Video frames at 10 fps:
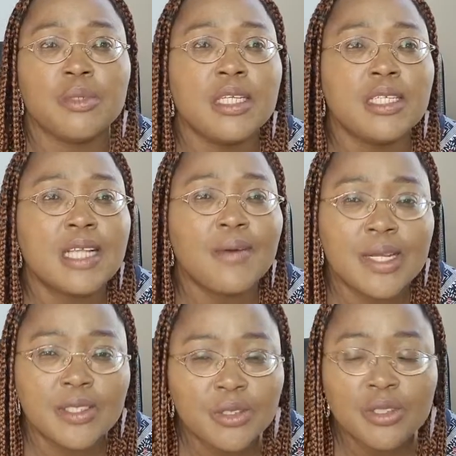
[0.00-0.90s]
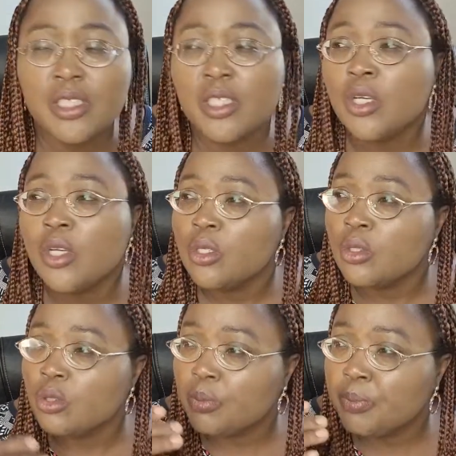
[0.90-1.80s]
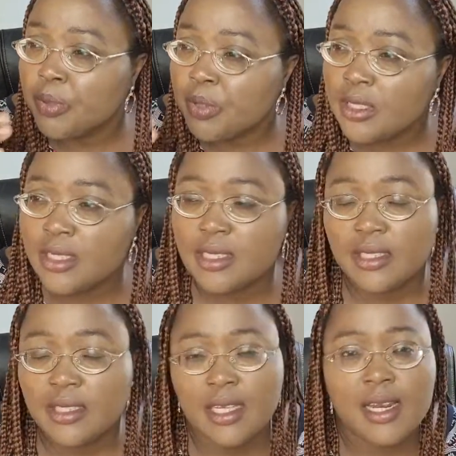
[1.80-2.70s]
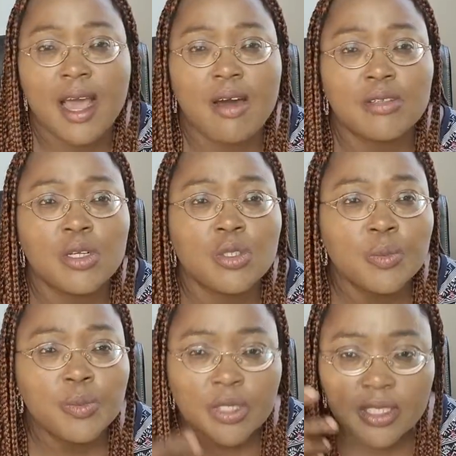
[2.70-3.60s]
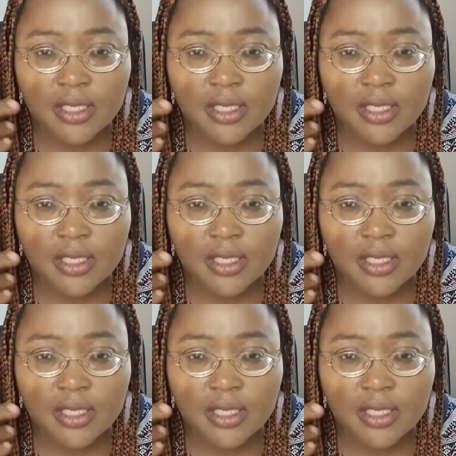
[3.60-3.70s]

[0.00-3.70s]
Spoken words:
It is our duty to put this thing out, to put this